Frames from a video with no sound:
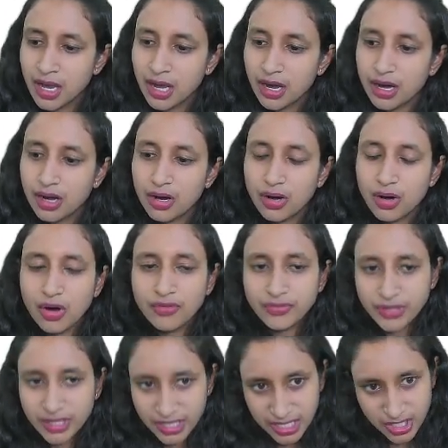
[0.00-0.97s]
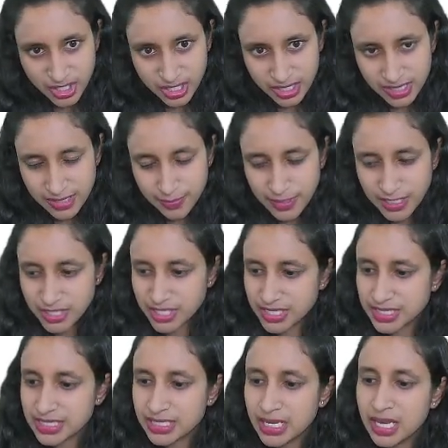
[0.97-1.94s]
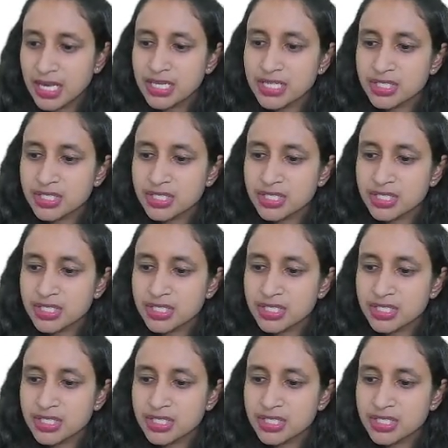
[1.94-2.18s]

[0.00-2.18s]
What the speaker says: of rickettsial species.